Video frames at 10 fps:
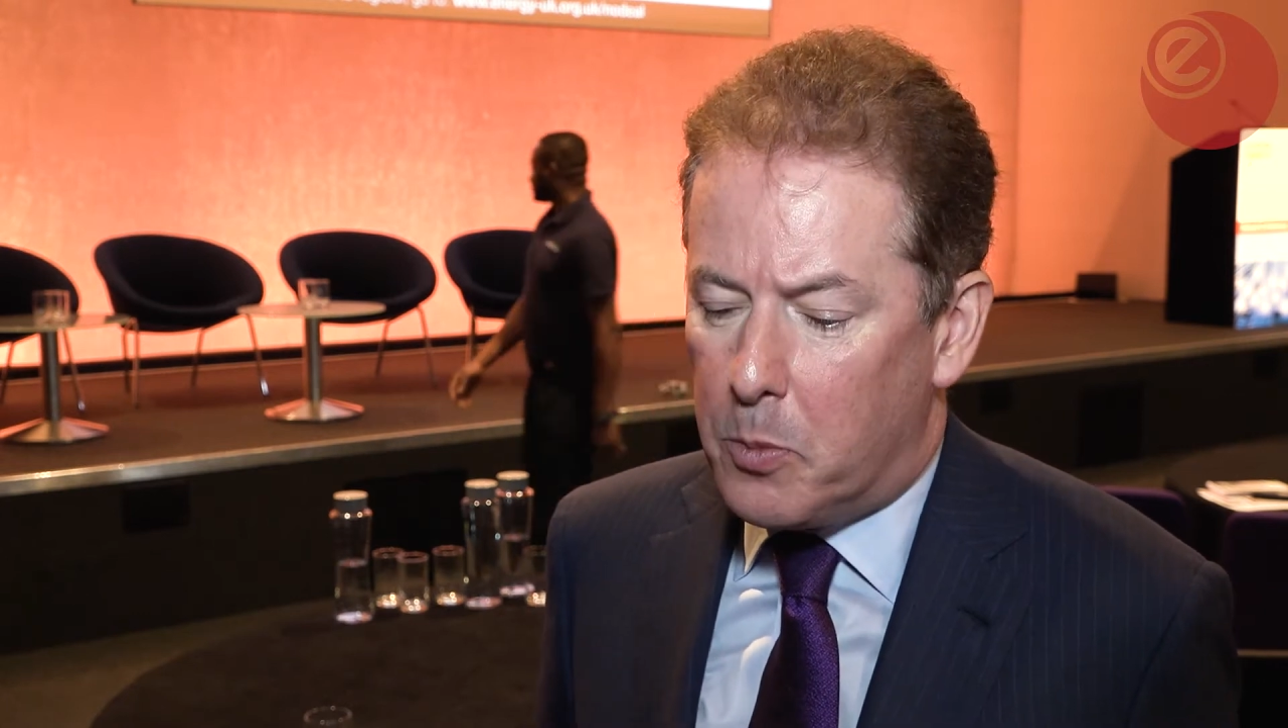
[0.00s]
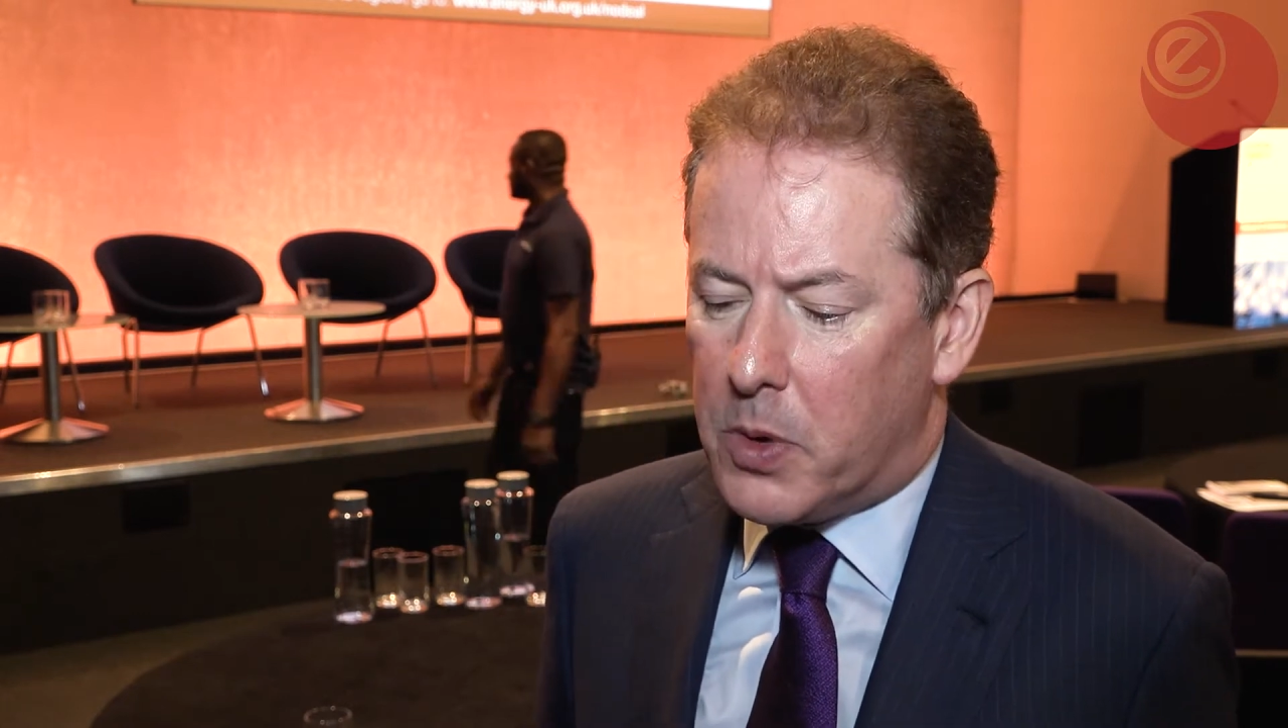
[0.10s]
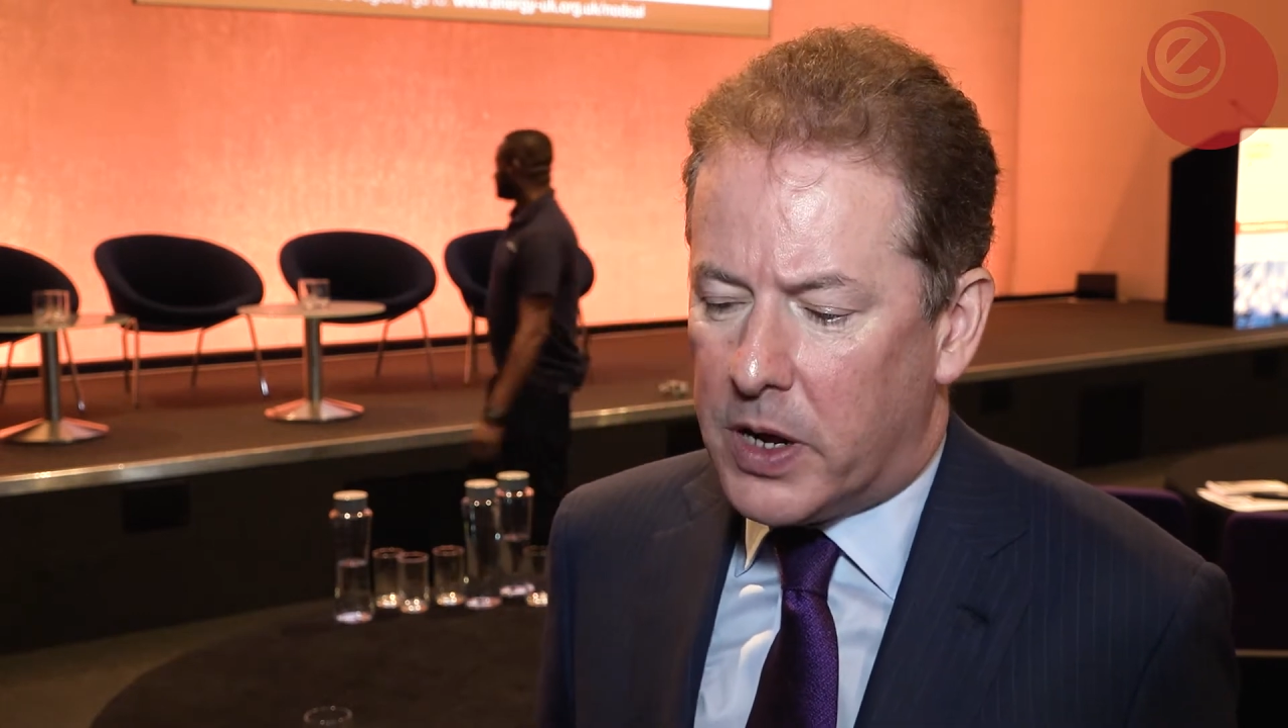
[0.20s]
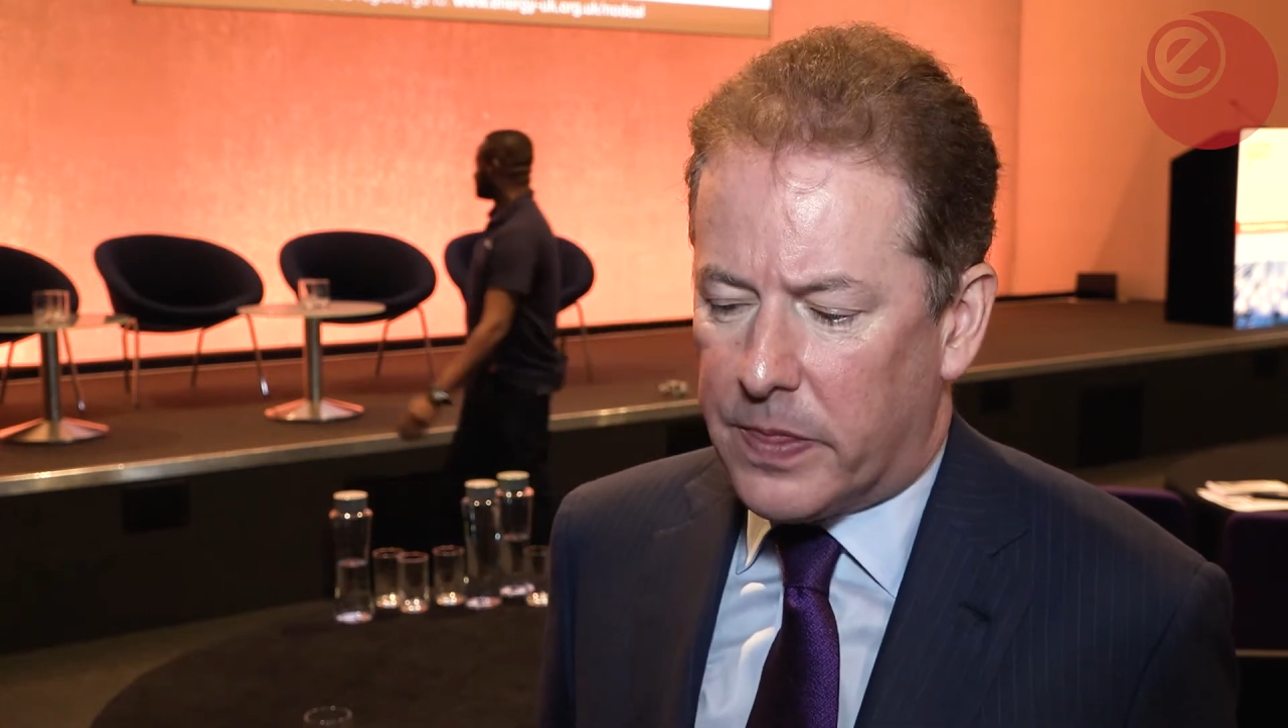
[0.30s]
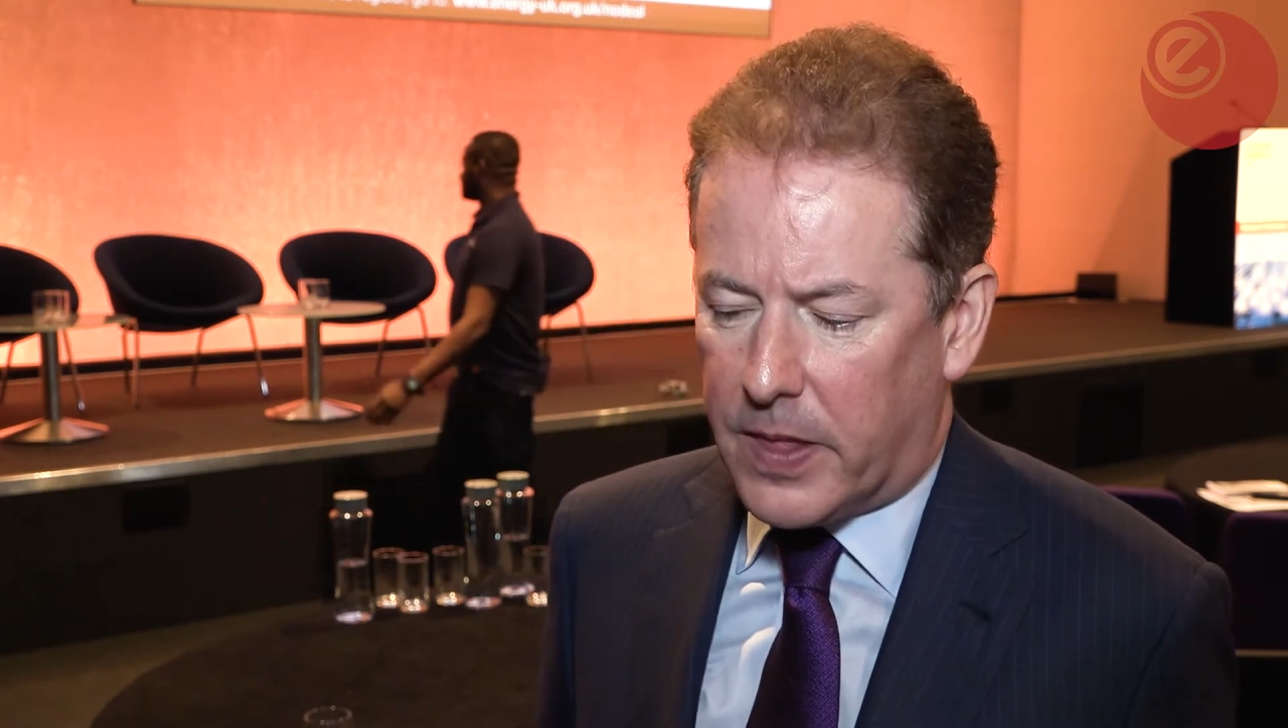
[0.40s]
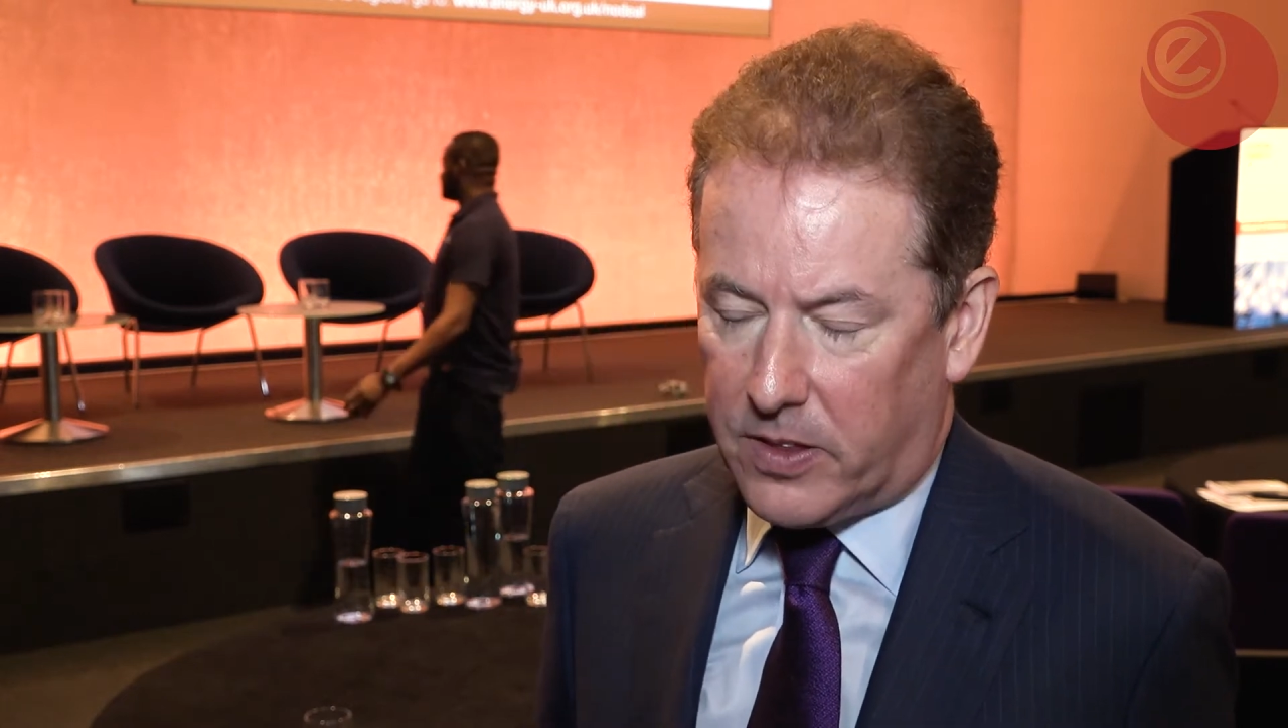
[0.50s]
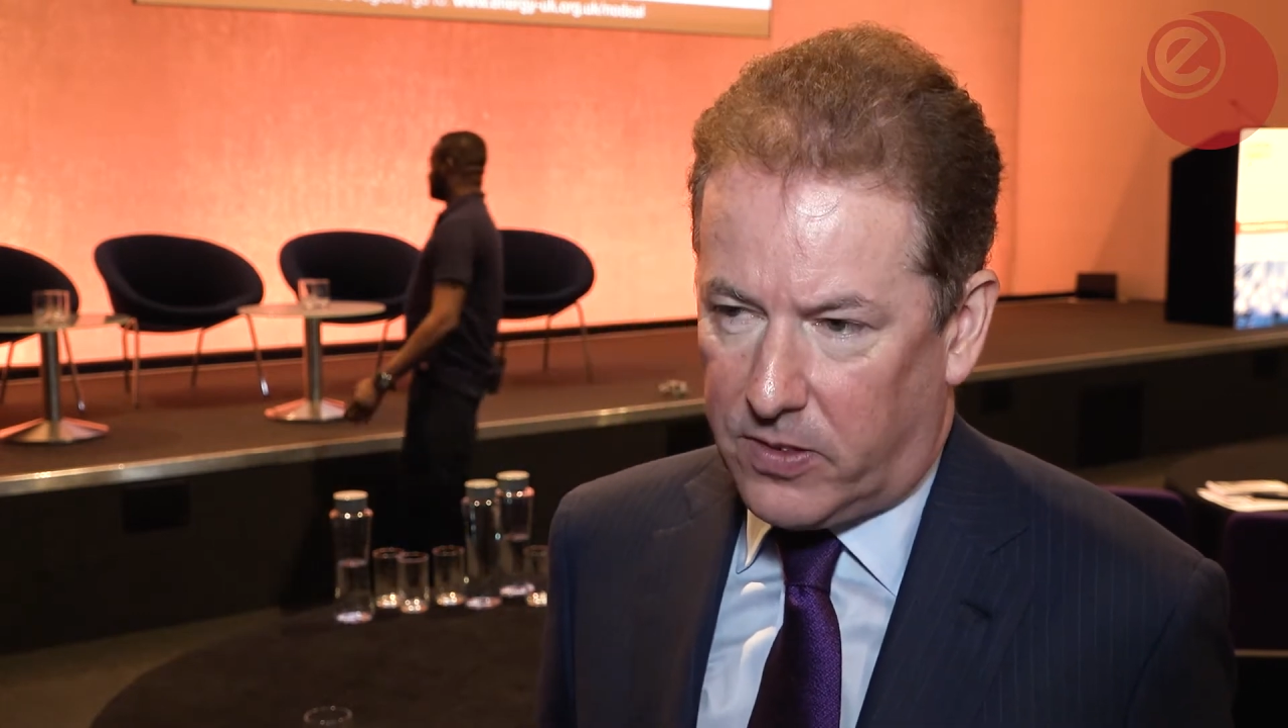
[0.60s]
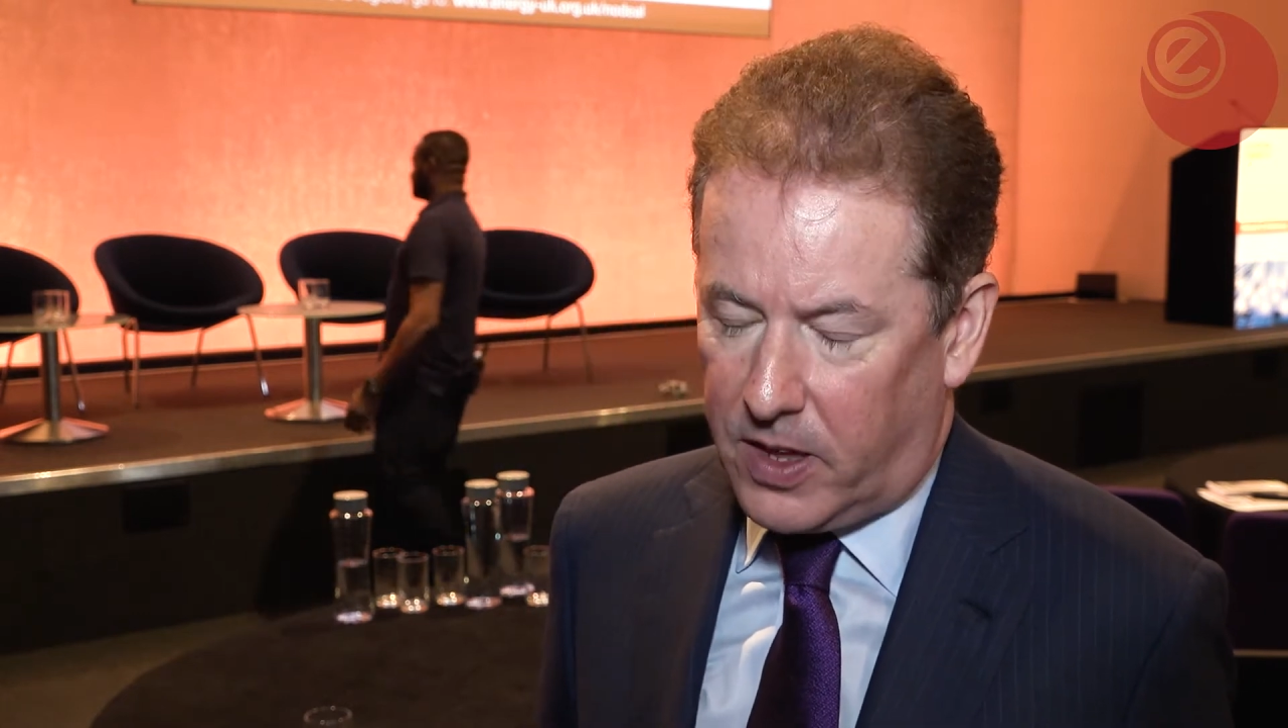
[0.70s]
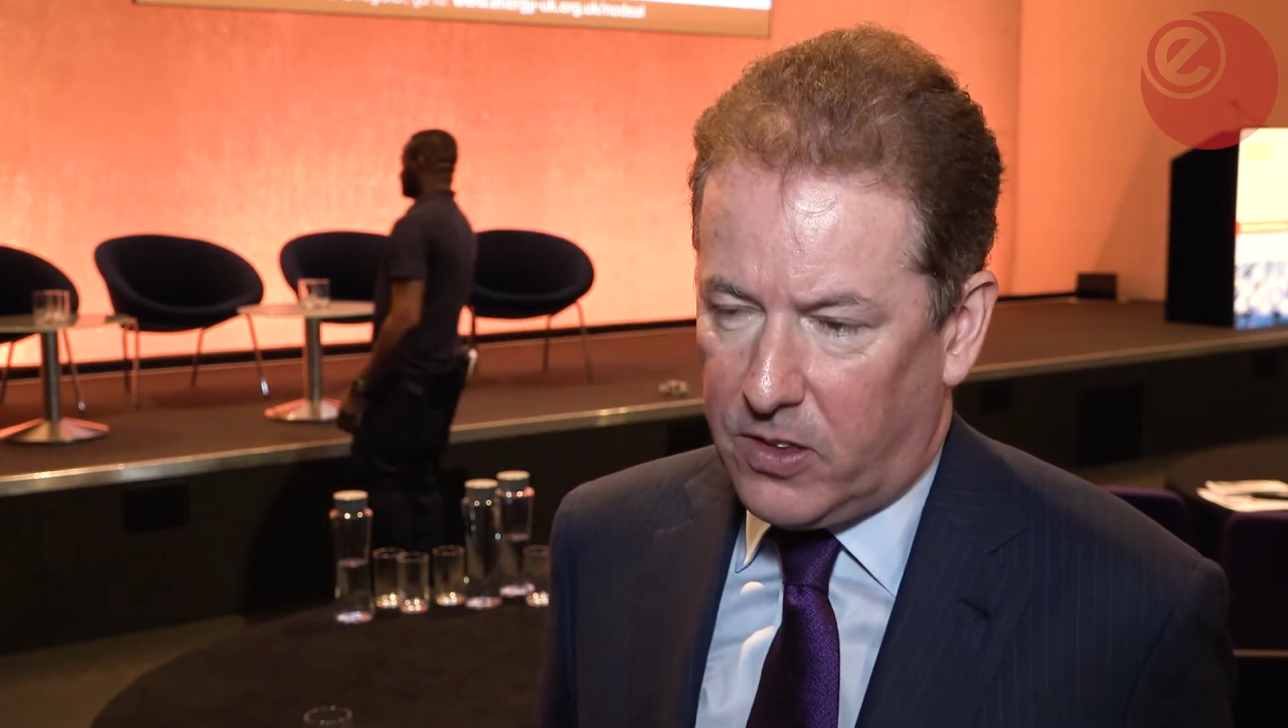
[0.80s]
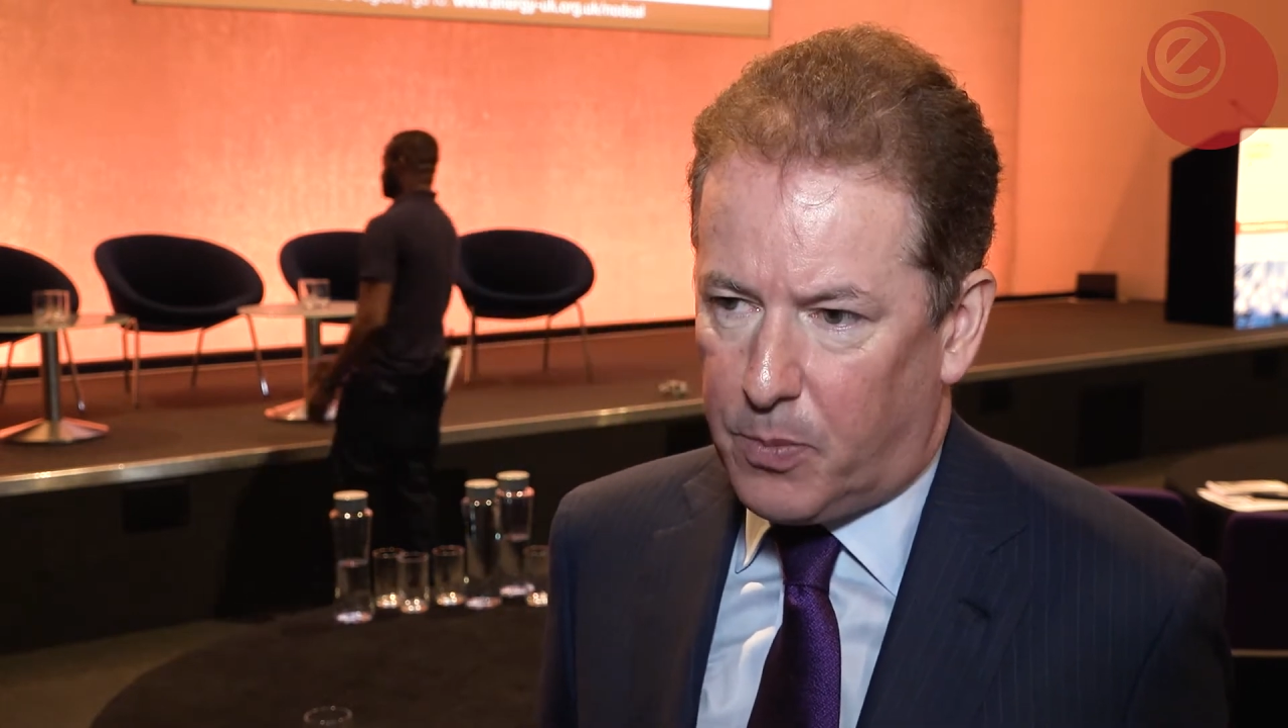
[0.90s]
In that sense,